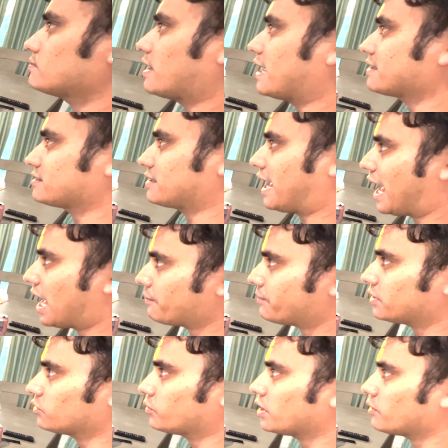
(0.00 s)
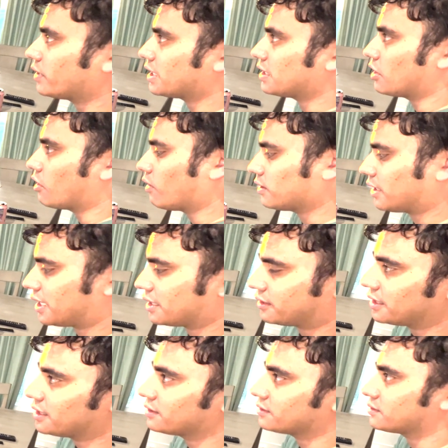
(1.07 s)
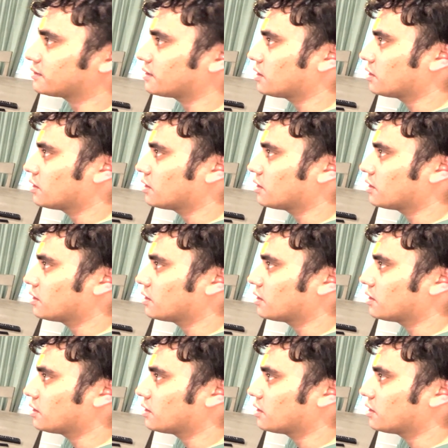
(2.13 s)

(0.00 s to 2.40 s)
hasn't happened, we already know a lot of things